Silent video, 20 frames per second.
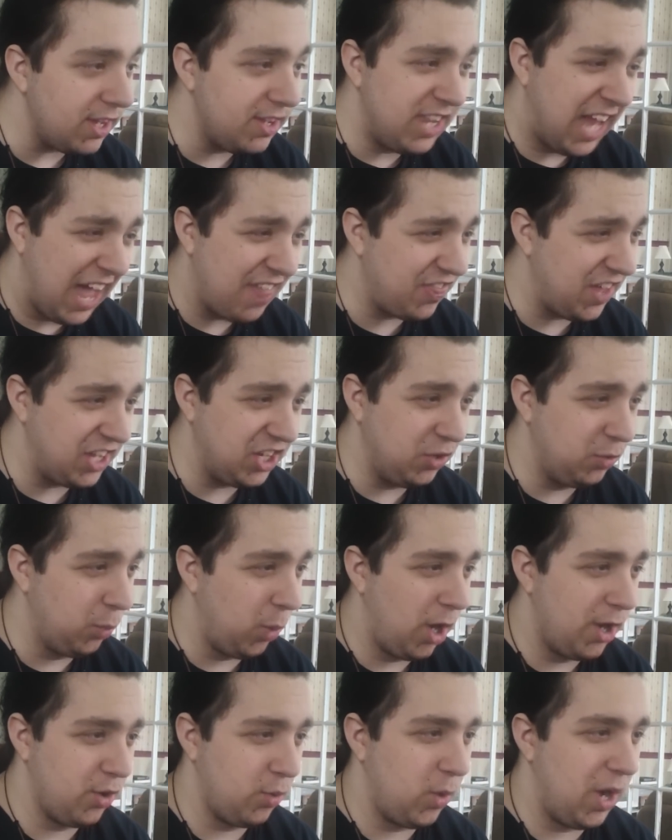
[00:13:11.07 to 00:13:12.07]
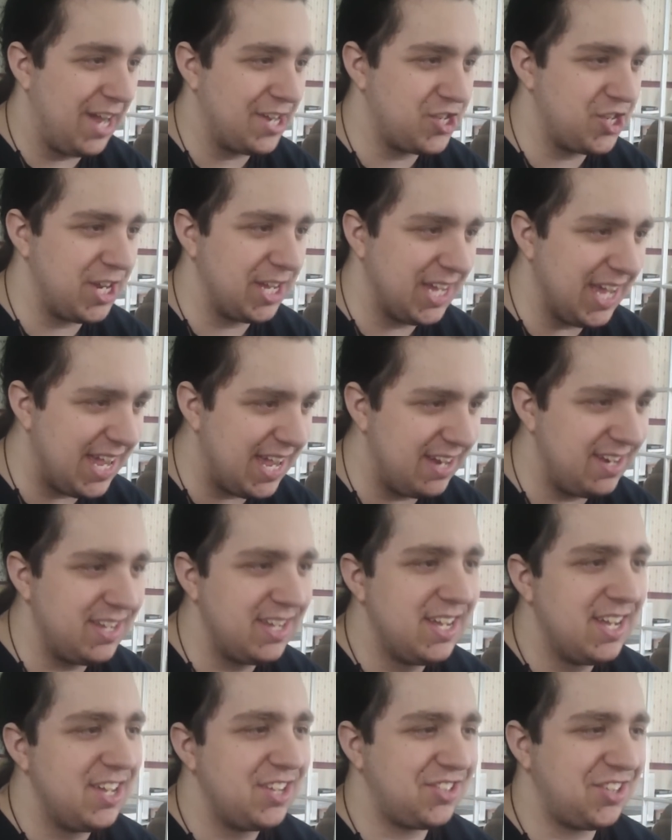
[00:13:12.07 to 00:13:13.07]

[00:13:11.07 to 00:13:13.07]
Not that you'd want to watch it again,